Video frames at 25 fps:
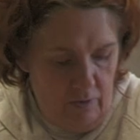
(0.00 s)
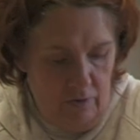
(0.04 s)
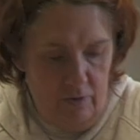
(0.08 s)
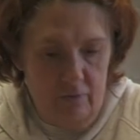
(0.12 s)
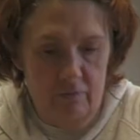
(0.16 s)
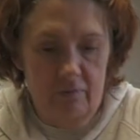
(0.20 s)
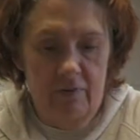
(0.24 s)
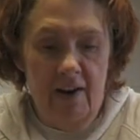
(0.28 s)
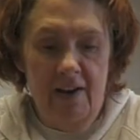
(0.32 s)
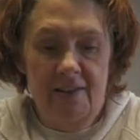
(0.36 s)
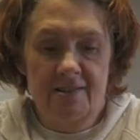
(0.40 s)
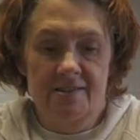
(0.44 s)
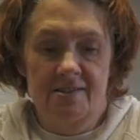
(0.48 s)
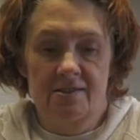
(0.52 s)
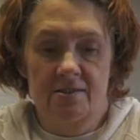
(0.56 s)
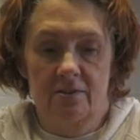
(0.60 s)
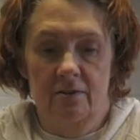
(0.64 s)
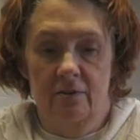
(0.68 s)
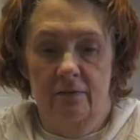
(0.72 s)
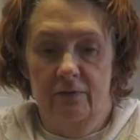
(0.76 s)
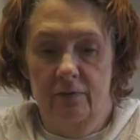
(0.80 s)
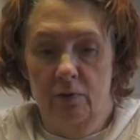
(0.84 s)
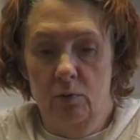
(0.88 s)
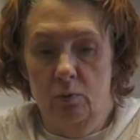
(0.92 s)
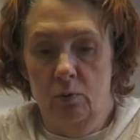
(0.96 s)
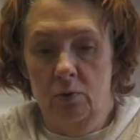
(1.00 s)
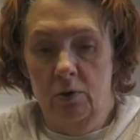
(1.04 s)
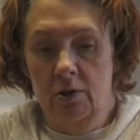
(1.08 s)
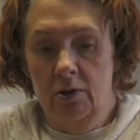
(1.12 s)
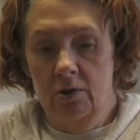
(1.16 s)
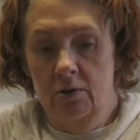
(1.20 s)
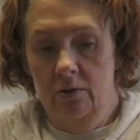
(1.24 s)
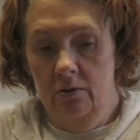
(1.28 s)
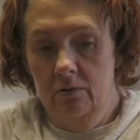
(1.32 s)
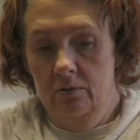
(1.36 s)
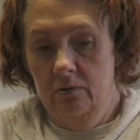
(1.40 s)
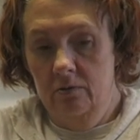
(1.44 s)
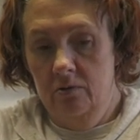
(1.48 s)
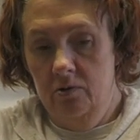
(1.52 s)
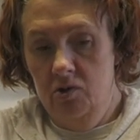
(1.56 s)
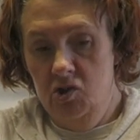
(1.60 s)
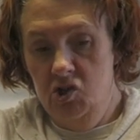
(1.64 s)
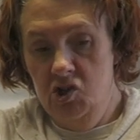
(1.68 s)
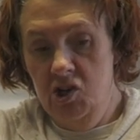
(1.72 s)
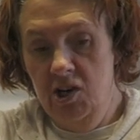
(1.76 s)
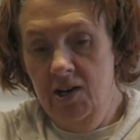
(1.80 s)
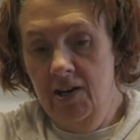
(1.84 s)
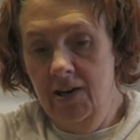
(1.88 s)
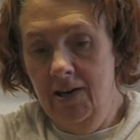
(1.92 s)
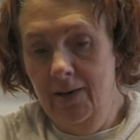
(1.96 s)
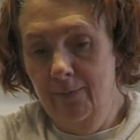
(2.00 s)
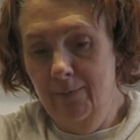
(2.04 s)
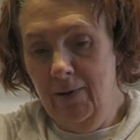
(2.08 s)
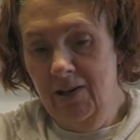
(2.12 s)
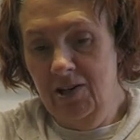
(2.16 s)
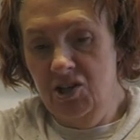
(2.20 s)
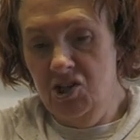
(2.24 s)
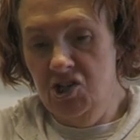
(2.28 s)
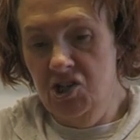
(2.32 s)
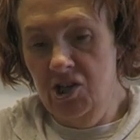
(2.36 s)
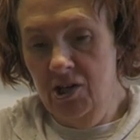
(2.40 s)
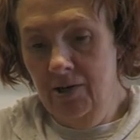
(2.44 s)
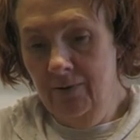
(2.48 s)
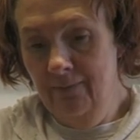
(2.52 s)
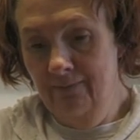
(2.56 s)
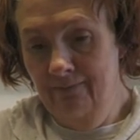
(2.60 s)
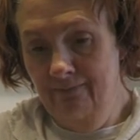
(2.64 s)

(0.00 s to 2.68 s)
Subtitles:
the rest of your chickeny mixture.